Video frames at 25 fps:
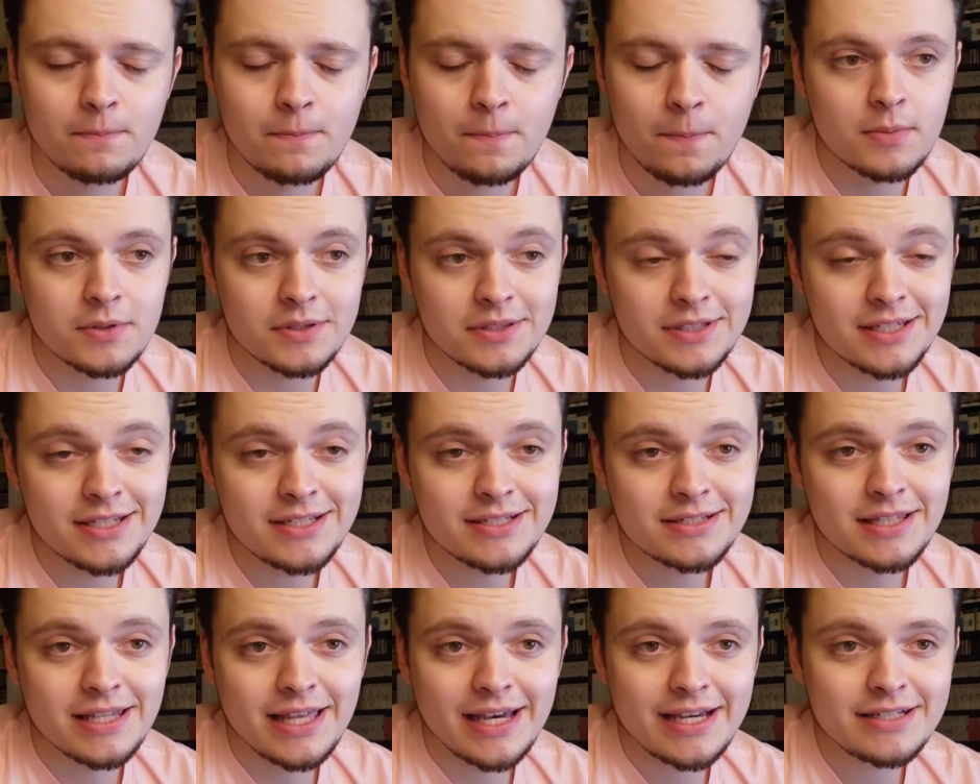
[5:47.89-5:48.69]
But
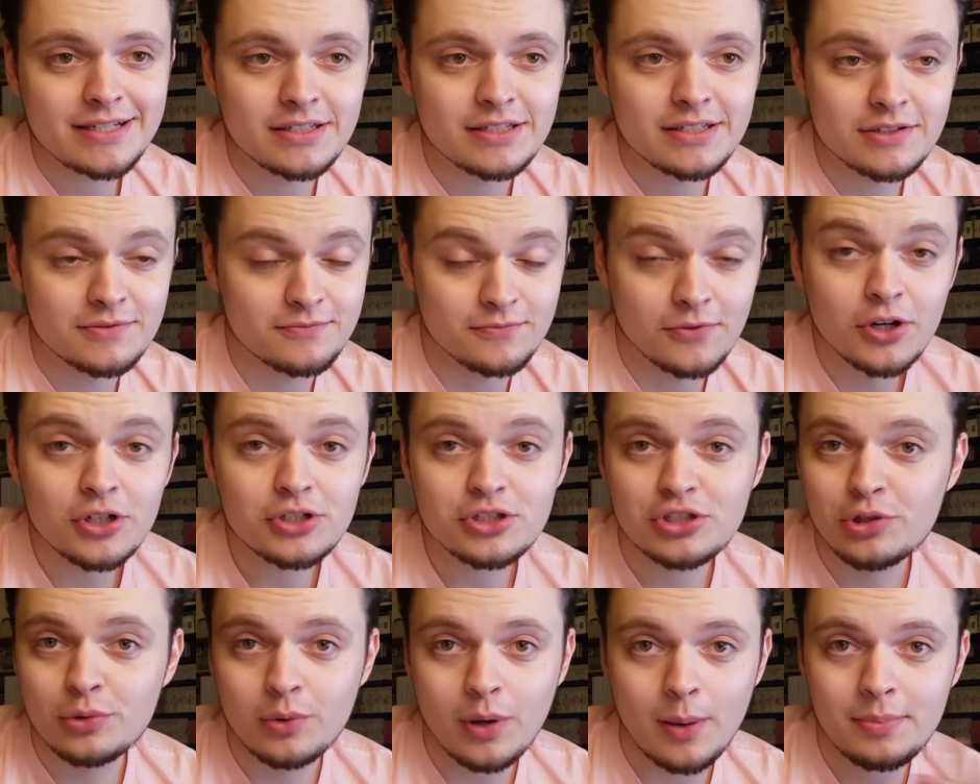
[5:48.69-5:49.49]
these
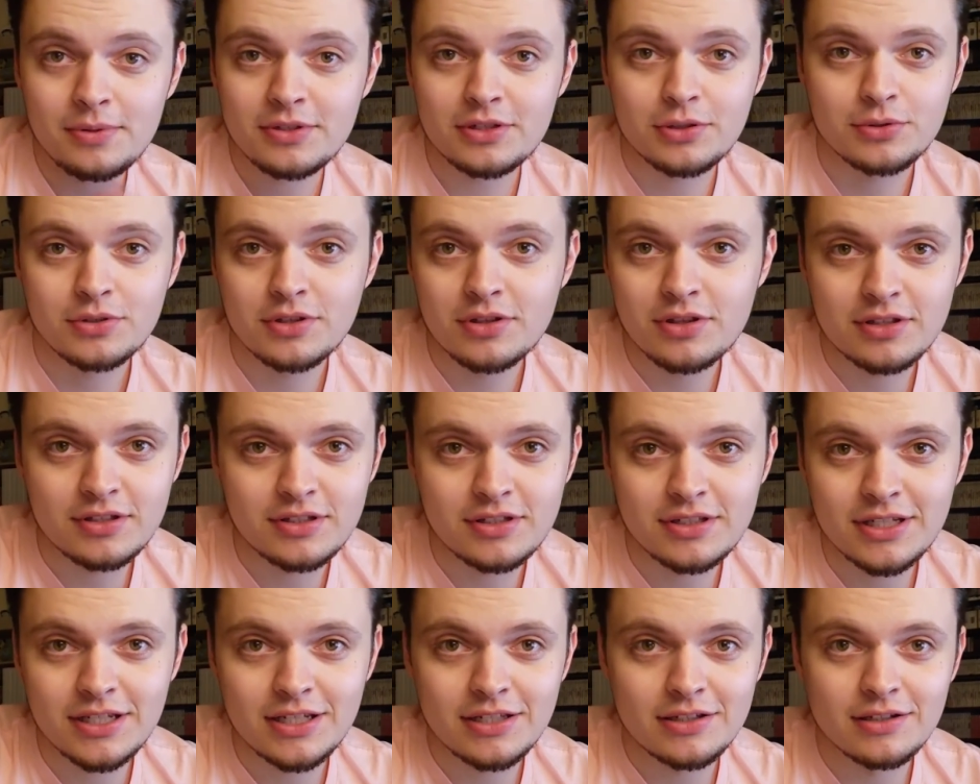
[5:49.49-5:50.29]
first two episodes of this
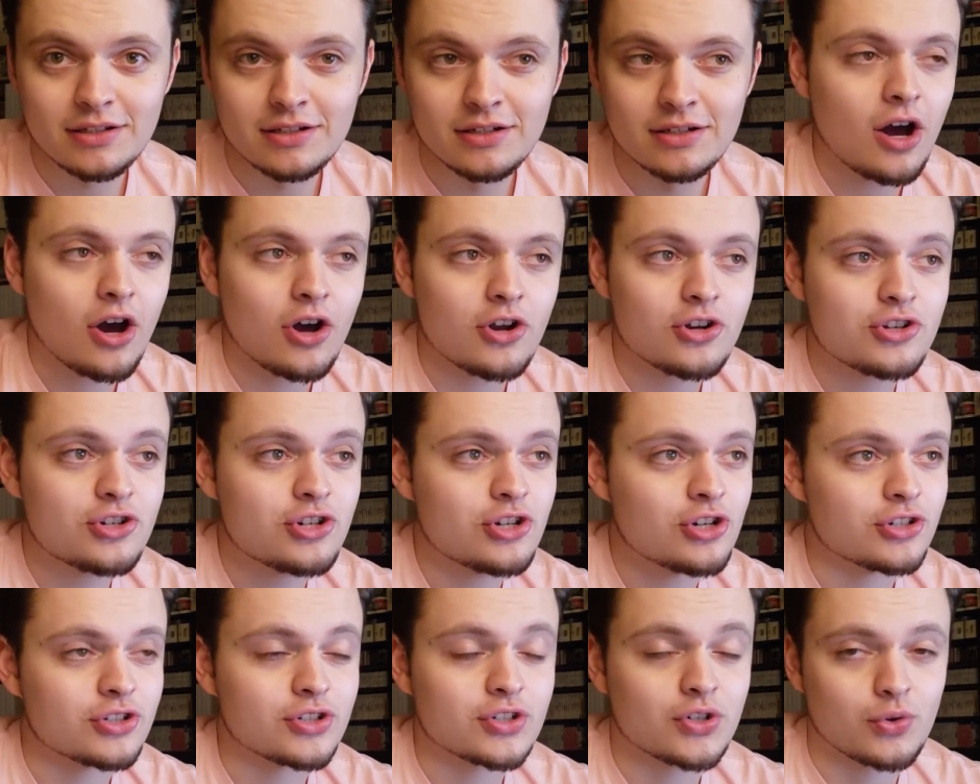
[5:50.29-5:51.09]
season are
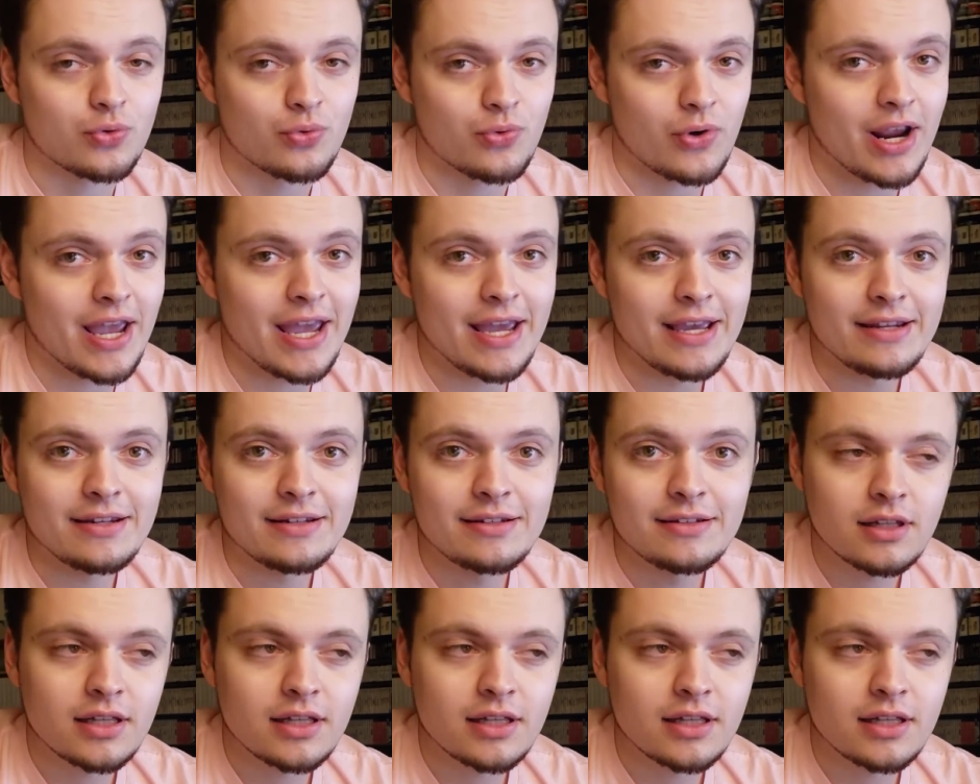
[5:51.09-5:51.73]
just great.